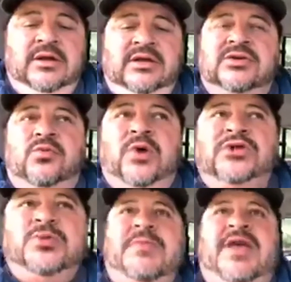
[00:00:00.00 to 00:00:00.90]
So
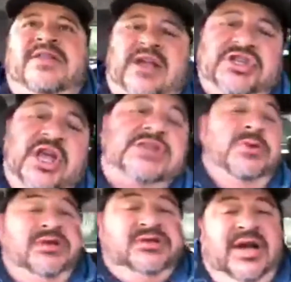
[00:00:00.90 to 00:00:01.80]
once we make that change and
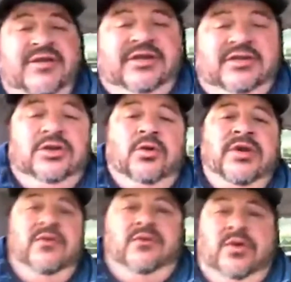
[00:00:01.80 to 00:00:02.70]
we decide that, you know,
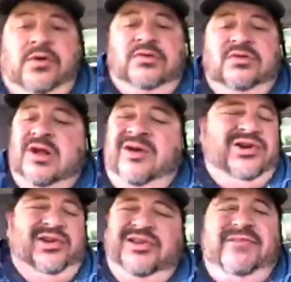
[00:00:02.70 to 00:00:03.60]
we're not
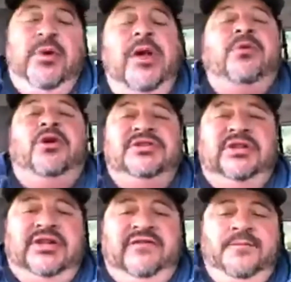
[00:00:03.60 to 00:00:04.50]
going to live the way we're going to
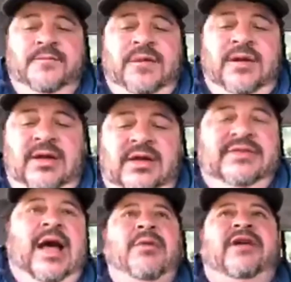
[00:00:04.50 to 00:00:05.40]
live,
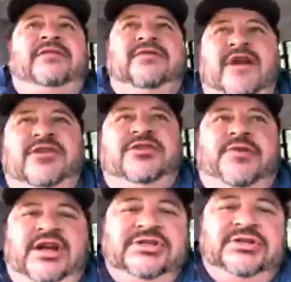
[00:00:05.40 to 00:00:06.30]
now we have to find
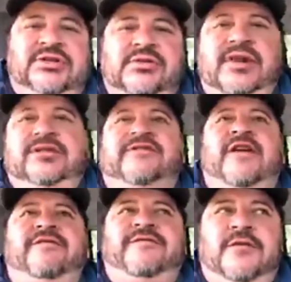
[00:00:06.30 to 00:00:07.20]
direction. We have to
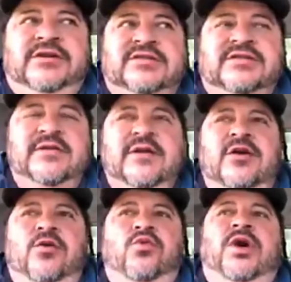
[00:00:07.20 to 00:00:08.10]
find focus.
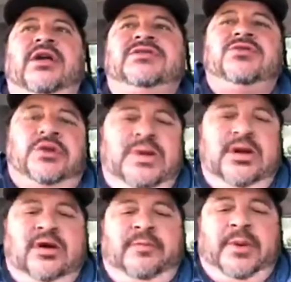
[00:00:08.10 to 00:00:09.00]
What is going to be
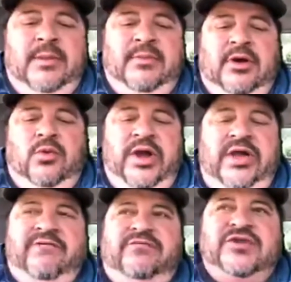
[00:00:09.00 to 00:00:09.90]
our primary way
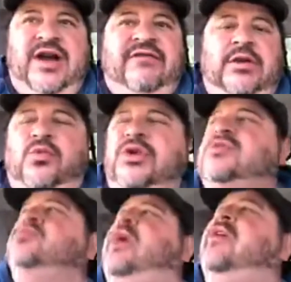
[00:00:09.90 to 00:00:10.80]
of traveling?
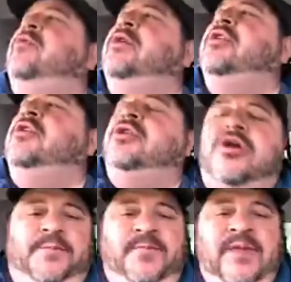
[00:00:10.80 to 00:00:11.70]
Which way are we going to go?